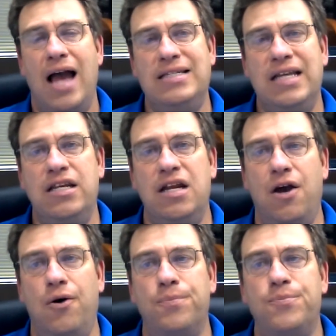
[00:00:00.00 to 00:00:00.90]
said, you
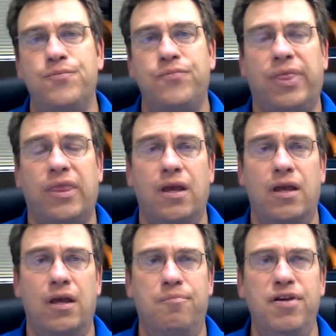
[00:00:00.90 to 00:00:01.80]
know,
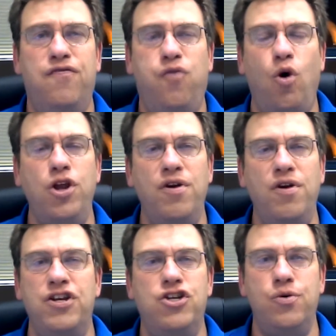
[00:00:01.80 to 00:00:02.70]
before you
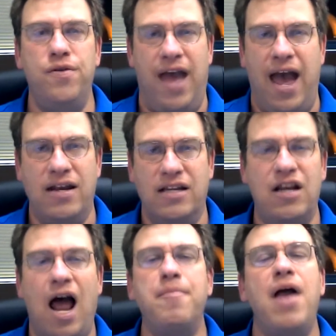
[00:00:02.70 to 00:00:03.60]
even do that, I
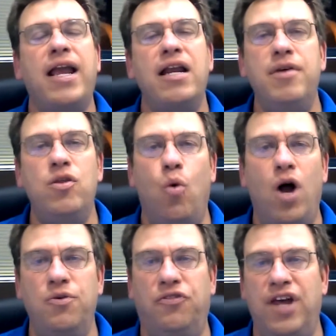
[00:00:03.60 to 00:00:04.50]
said, I'm not going to be the
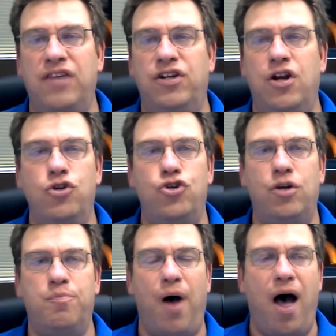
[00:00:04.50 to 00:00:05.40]
one who says, you know, you
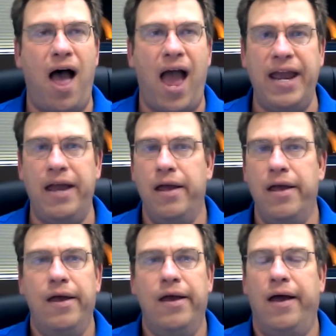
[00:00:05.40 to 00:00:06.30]
should buy
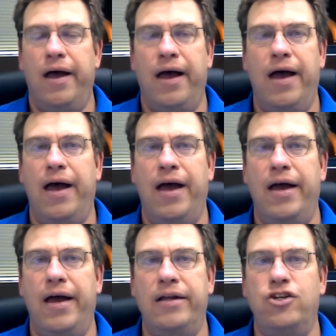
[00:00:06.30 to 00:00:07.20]

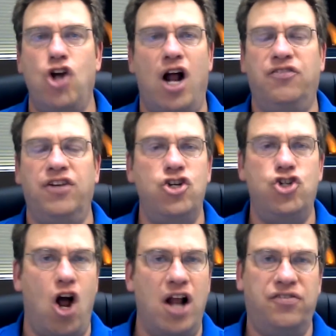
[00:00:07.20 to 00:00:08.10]
Johnson &
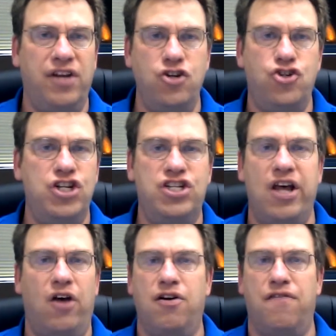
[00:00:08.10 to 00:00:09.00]
Johnson and you should
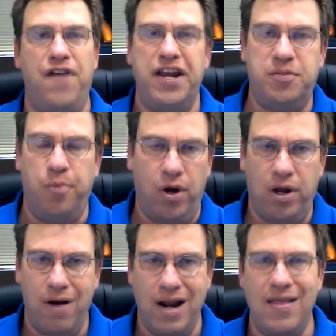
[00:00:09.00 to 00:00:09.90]
sell your Facebook,
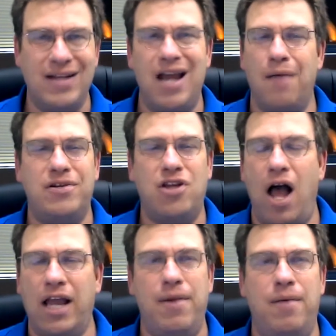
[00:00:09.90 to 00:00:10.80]
right? That's not what I'm
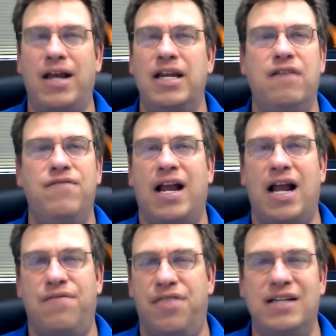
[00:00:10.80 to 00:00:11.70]
talking about. I'm not going to give you that
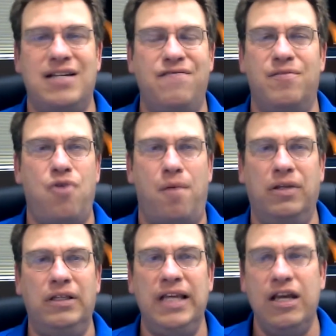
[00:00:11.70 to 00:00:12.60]
kind of thing. It's not even
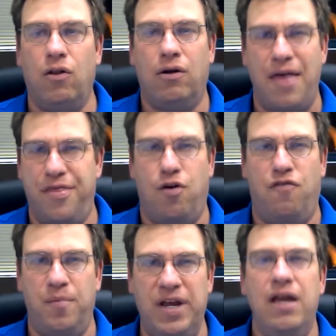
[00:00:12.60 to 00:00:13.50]
probably legal or ethical
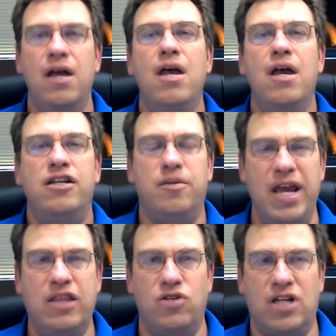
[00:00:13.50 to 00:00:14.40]
for me to
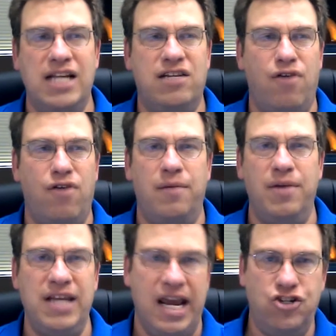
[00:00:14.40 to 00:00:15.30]
make those kinds of
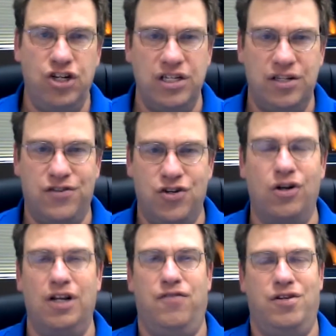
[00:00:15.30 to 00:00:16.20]
recommendations,
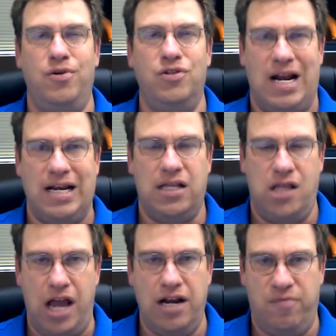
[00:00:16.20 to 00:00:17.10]
certainly for somebody who's not a
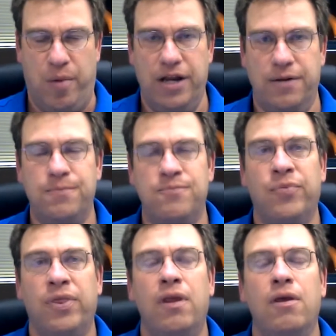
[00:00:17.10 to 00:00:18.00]
client of mine.
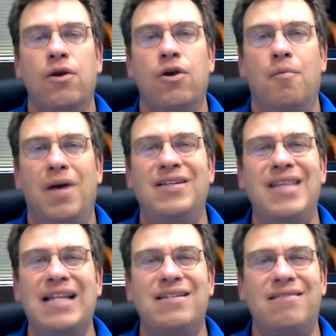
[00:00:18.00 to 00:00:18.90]
I said
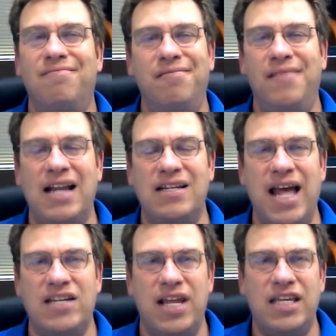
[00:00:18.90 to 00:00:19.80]

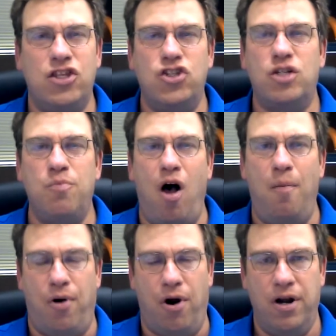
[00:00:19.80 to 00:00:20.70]
that's like the
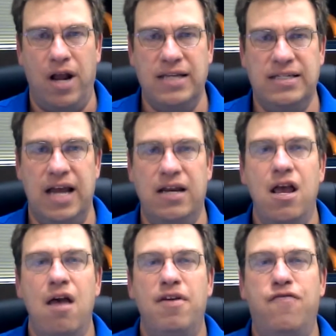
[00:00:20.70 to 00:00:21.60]
small part. I said,
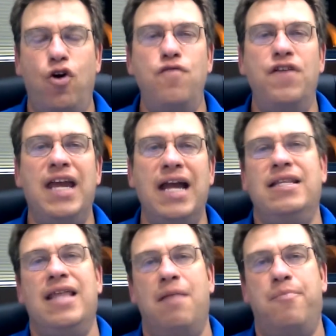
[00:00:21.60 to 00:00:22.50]
before you even get
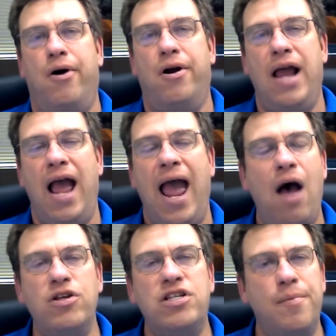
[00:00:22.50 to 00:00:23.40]
to that part,
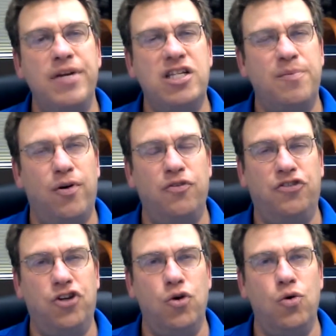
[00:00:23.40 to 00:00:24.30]
how is somebody
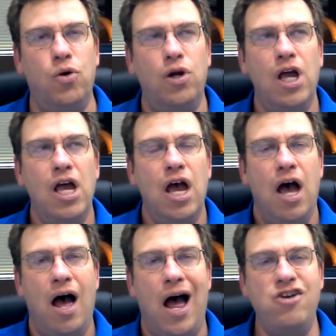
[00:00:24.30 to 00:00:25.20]
supposed to
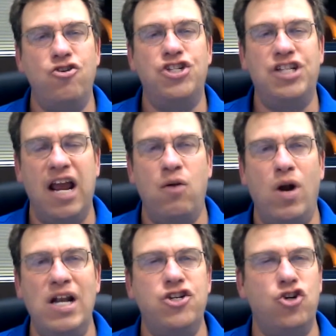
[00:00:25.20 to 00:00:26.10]
understand
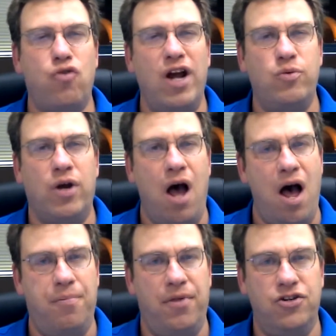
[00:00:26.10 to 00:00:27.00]
what it is you're trying to
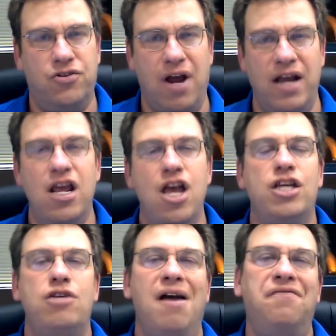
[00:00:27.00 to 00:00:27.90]
accomplish, right?
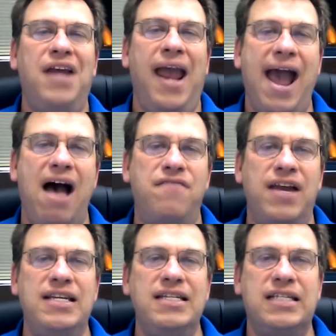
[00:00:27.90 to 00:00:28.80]
You have to have
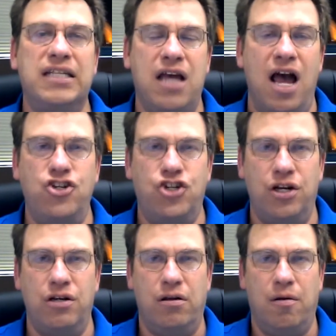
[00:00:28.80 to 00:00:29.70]
a
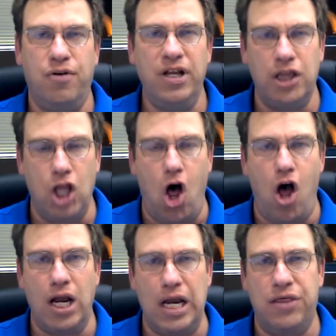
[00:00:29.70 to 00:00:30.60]
discussion, a pretty
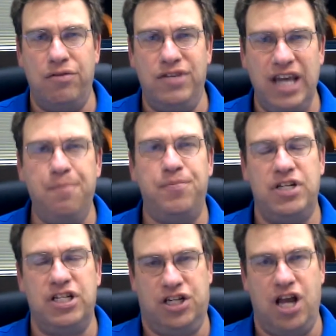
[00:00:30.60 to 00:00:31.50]
long and deep
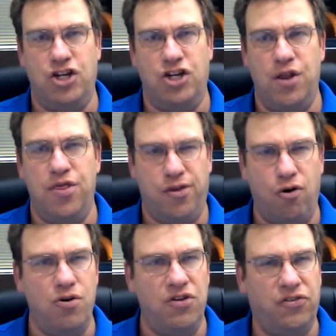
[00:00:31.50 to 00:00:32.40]
discussion,
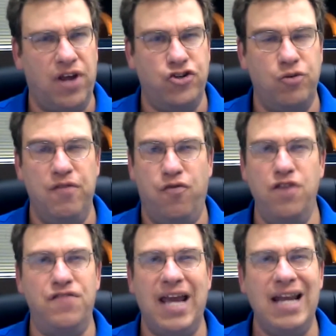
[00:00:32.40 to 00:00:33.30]
thorough discussion, before
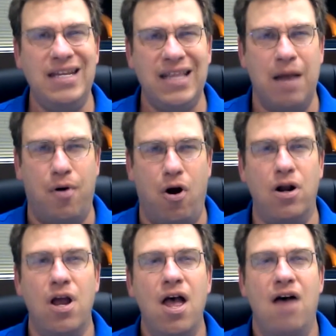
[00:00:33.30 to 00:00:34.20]
you even get to that
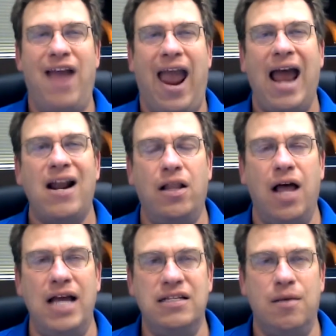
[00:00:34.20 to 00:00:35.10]
part of
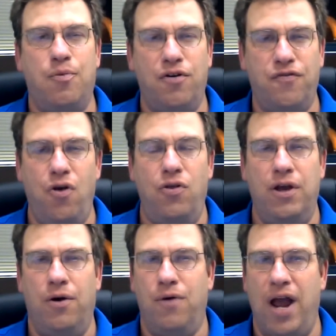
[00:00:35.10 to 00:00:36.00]
analyzing the
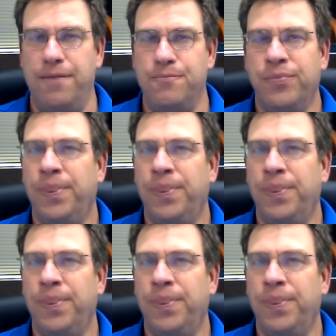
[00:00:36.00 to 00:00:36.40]
portfolio, right?